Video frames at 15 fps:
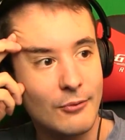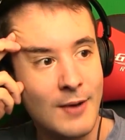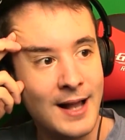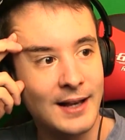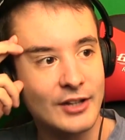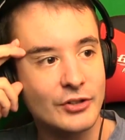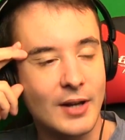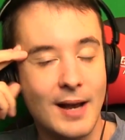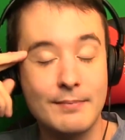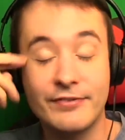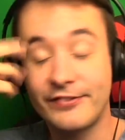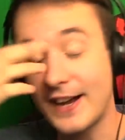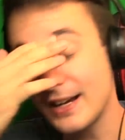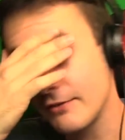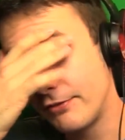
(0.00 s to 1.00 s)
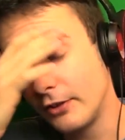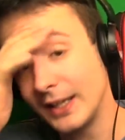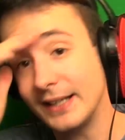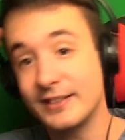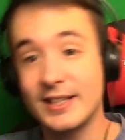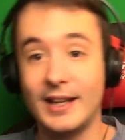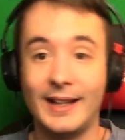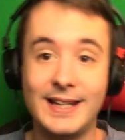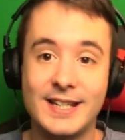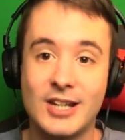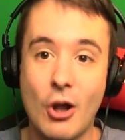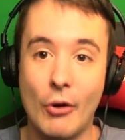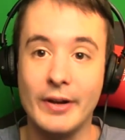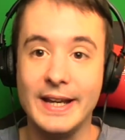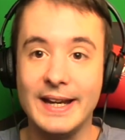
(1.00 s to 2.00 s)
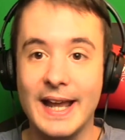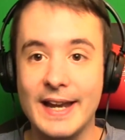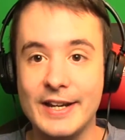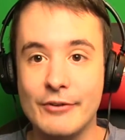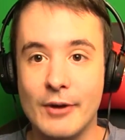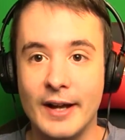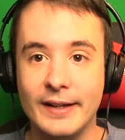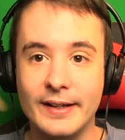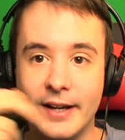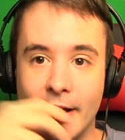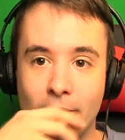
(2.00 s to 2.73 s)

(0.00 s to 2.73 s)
Well, I'm thankful it's at least gone in anyway, you